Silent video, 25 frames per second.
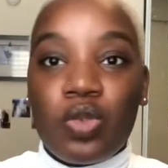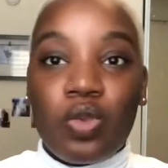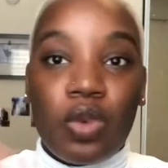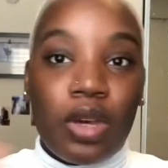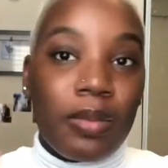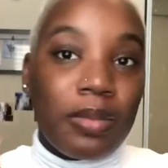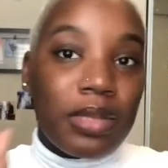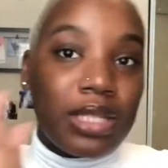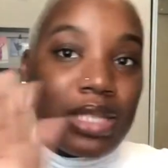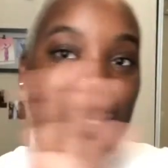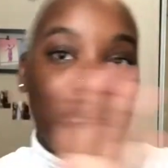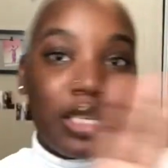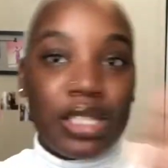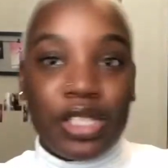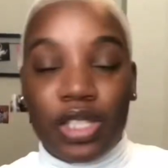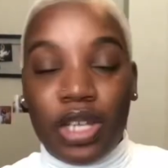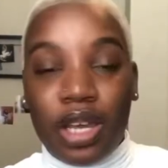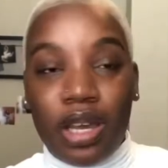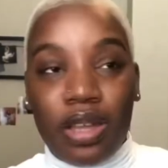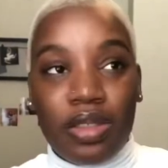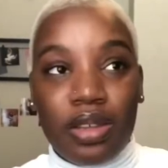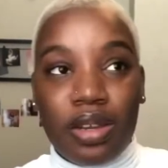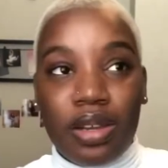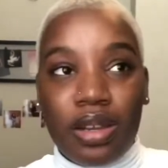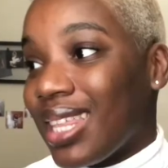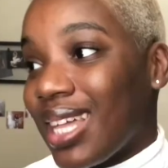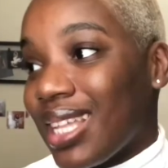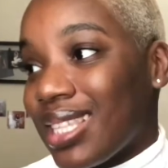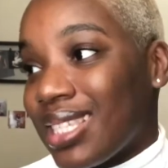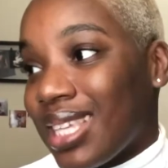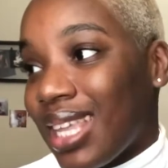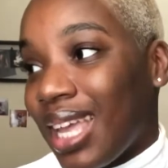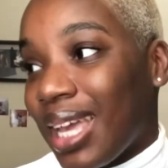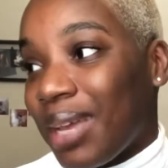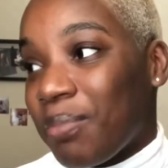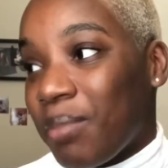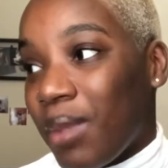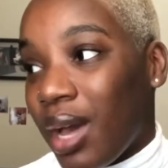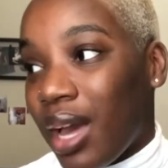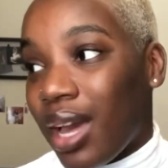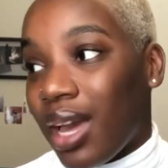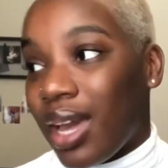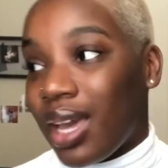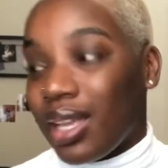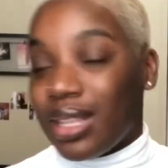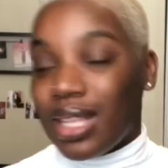will imitate each other. That's like my